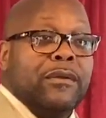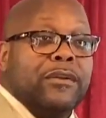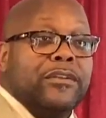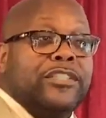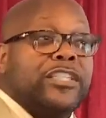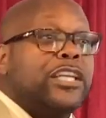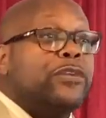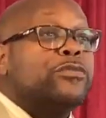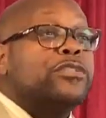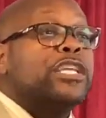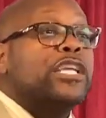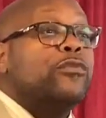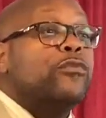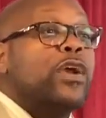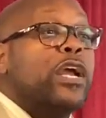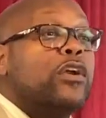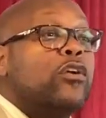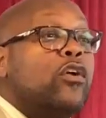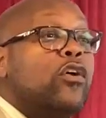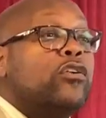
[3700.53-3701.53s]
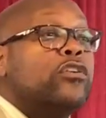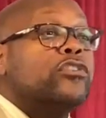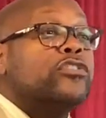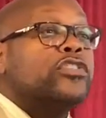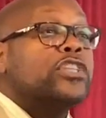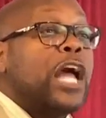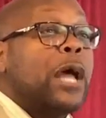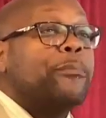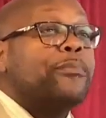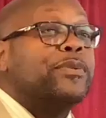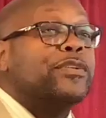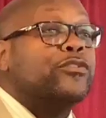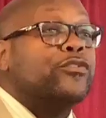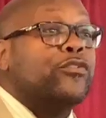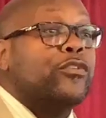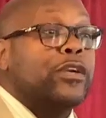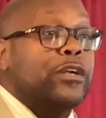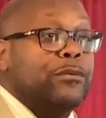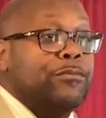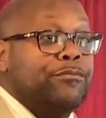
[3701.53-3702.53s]
She was getting ready to go on a shopping
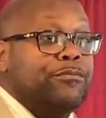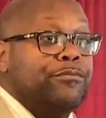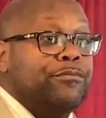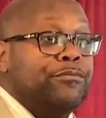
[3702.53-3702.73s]
trip.